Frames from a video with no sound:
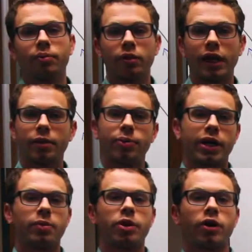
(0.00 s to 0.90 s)
let him pick
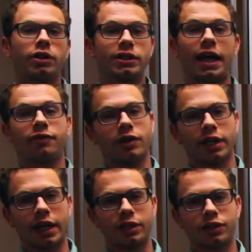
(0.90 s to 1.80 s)
up yards after the
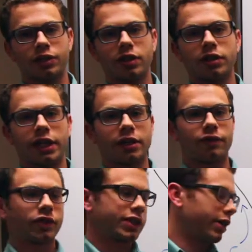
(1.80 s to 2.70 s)
catch to get the
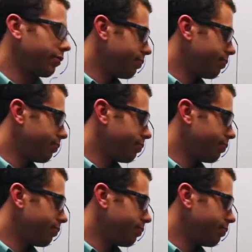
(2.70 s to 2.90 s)
first down.